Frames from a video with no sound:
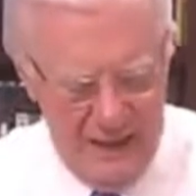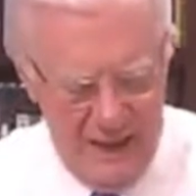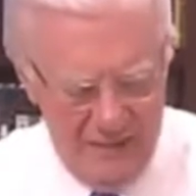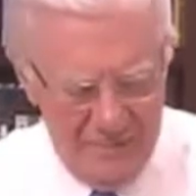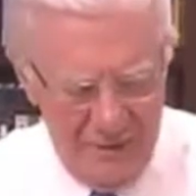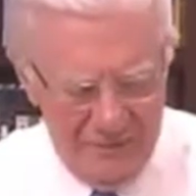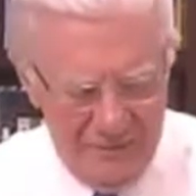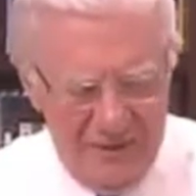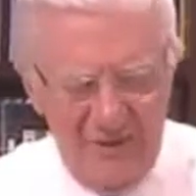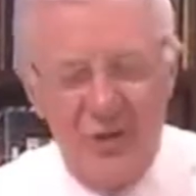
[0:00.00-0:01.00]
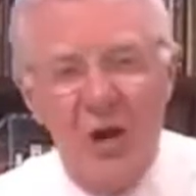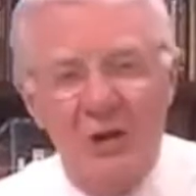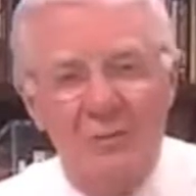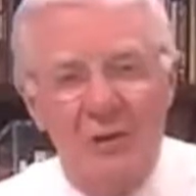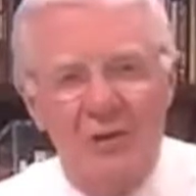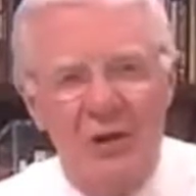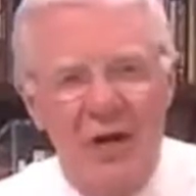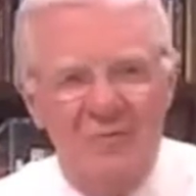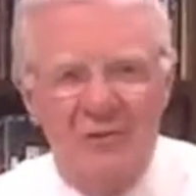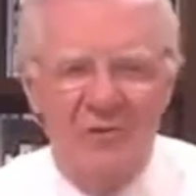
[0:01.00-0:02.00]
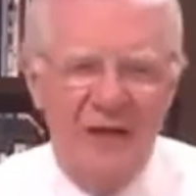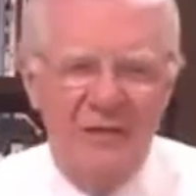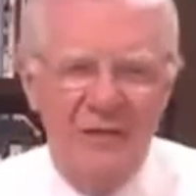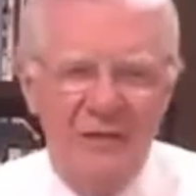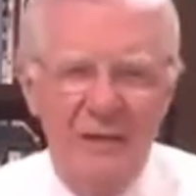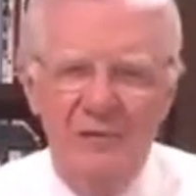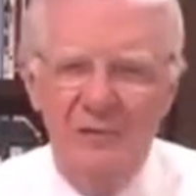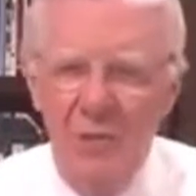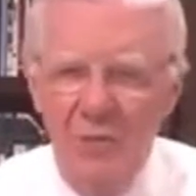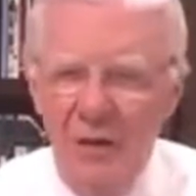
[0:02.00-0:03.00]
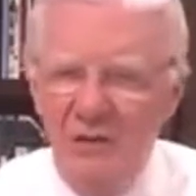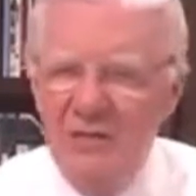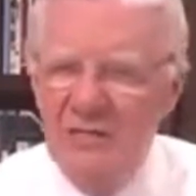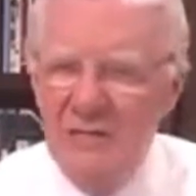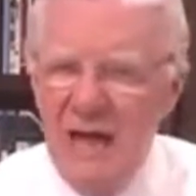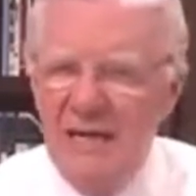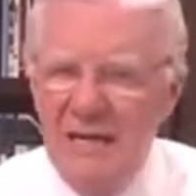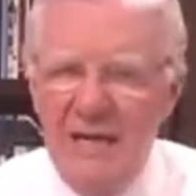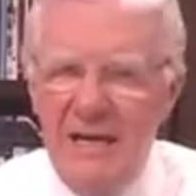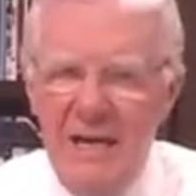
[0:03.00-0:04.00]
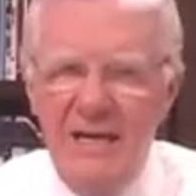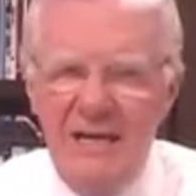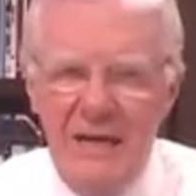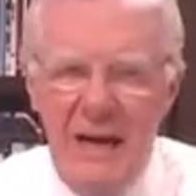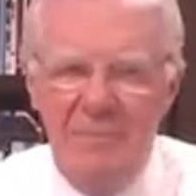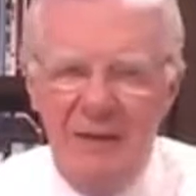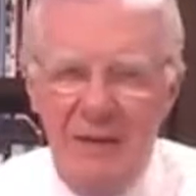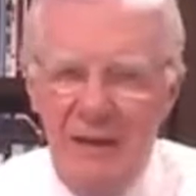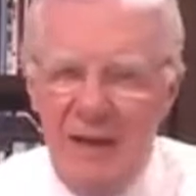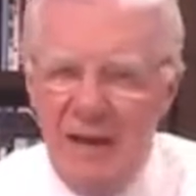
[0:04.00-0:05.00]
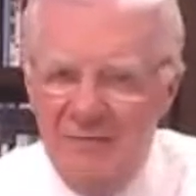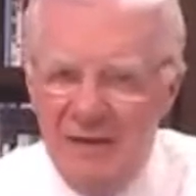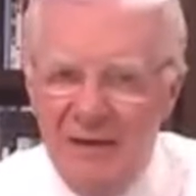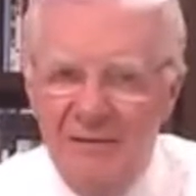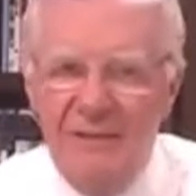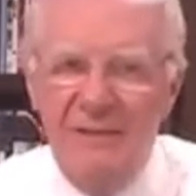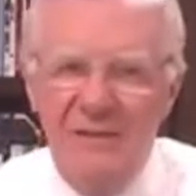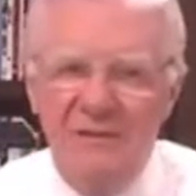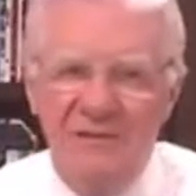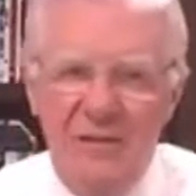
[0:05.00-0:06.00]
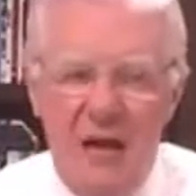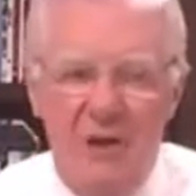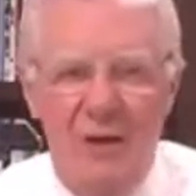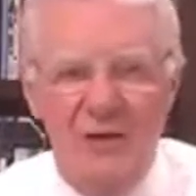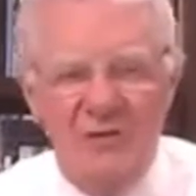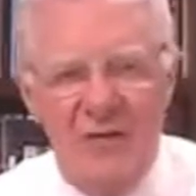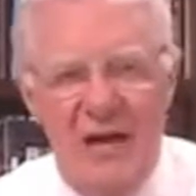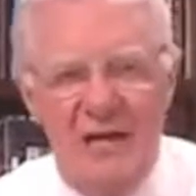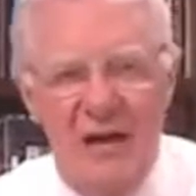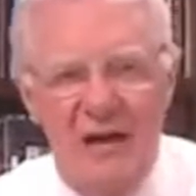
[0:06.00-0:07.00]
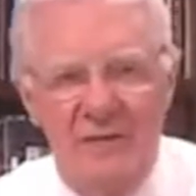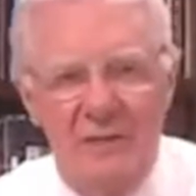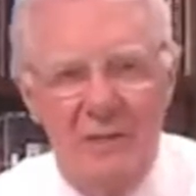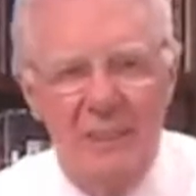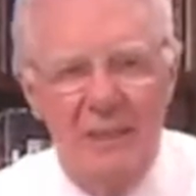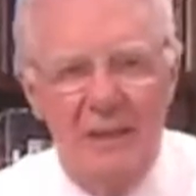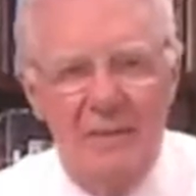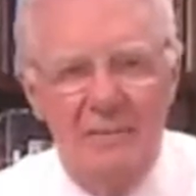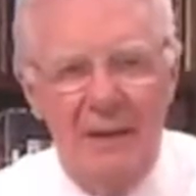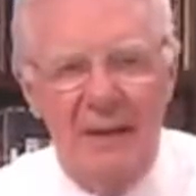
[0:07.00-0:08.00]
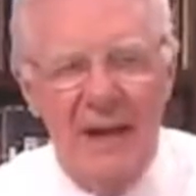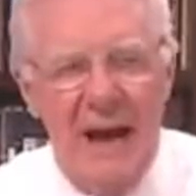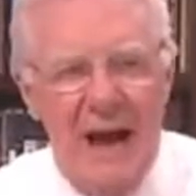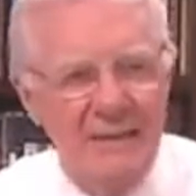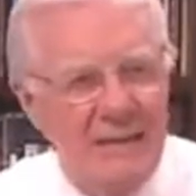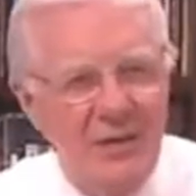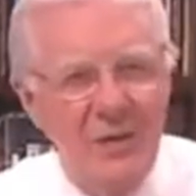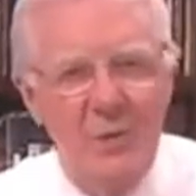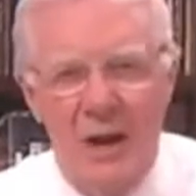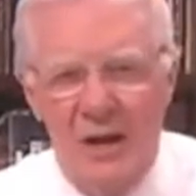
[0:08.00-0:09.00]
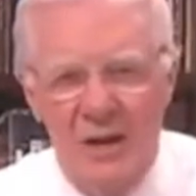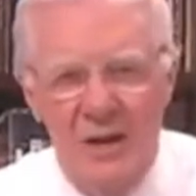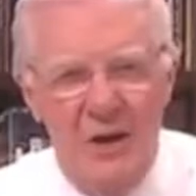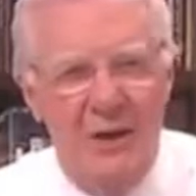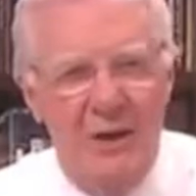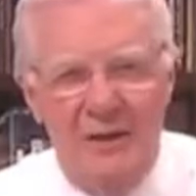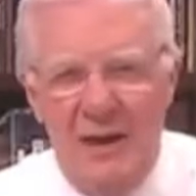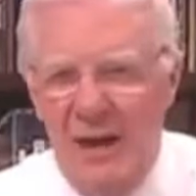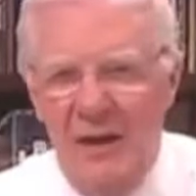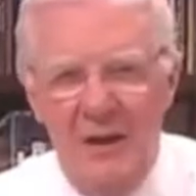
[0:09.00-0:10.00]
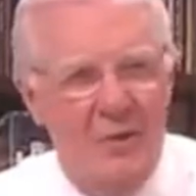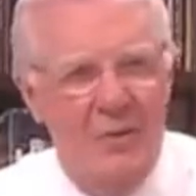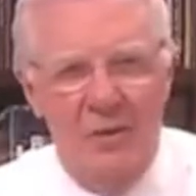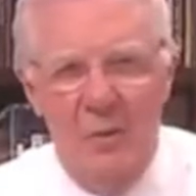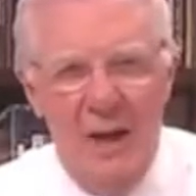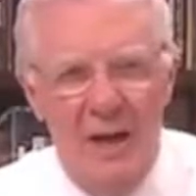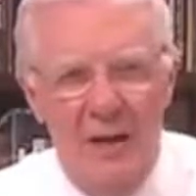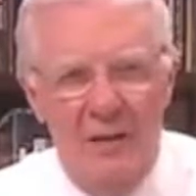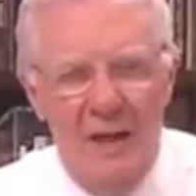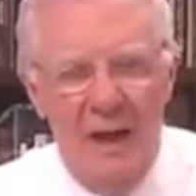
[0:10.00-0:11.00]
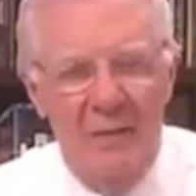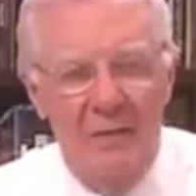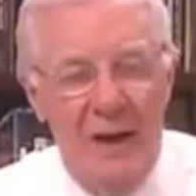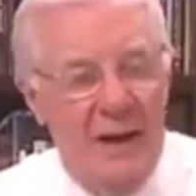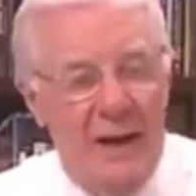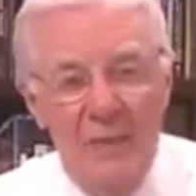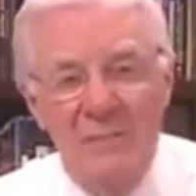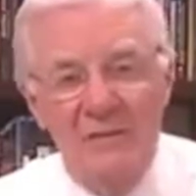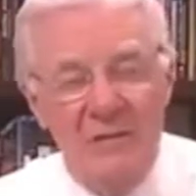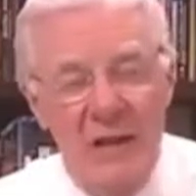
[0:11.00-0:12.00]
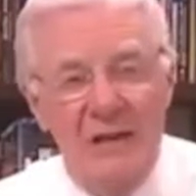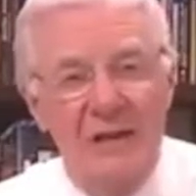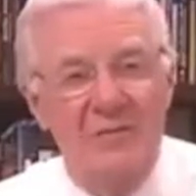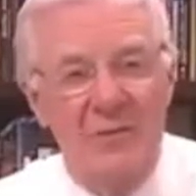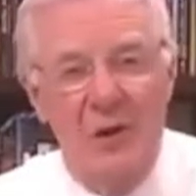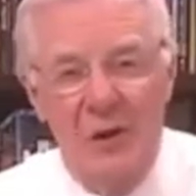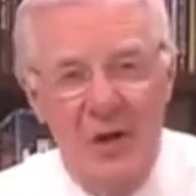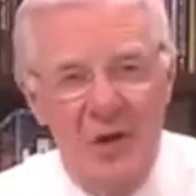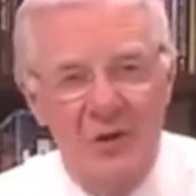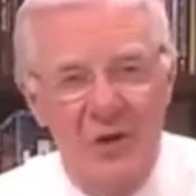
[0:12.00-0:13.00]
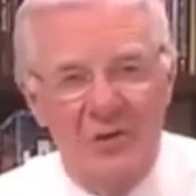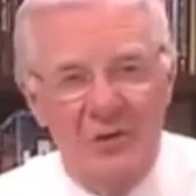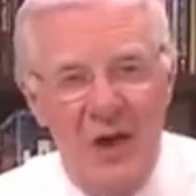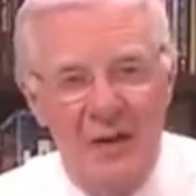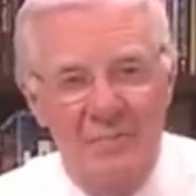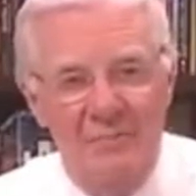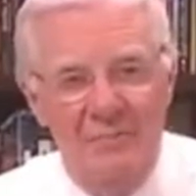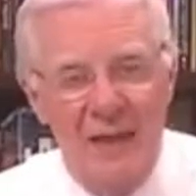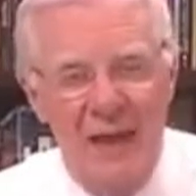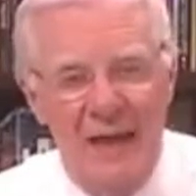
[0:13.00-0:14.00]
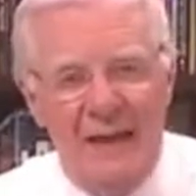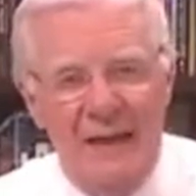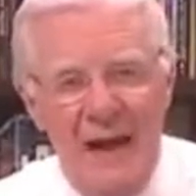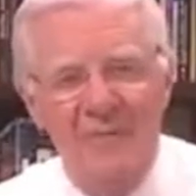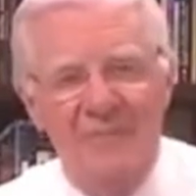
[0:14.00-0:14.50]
A lot of people that are talking about the law of attraction don't understand it in any depth. They may have a shallow understanding of it, but I think you want to know it and know it well. Well, I've been studying it for a long, long time, and